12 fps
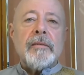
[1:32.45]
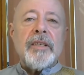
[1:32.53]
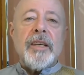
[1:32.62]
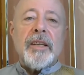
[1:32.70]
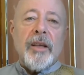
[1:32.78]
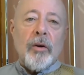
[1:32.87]

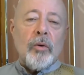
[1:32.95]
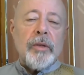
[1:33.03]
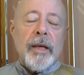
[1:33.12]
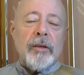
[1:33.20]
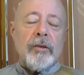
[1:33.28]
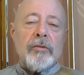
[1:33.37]
getting it all
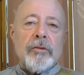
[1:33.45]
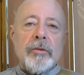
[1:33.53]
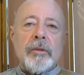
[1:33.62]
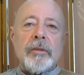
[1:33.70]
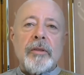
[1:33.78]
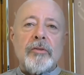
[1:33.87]
down
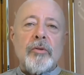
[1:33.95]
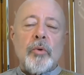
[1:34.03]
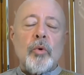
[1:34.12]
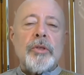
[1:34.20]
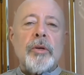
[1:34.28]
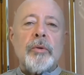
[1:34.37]
onto an
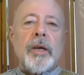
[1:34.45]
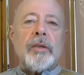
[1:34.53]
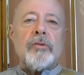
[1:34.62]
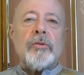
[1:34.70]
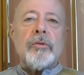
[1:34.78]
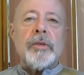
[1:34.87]
AutoCAD
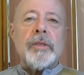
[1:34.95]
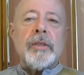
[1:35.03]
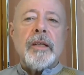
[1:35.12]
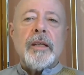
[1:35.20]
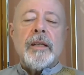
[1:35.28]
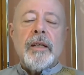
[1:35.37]
drawing,
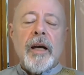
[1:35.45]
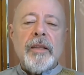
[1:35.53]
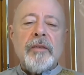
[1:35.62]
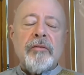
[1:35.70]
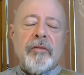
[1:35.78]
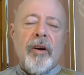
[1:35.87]
and
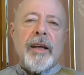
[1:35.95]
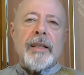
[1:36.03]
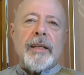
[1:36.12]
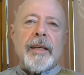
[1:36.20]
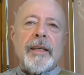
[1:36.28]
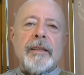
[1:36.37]
then
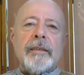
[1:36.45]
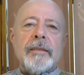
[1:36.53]
finally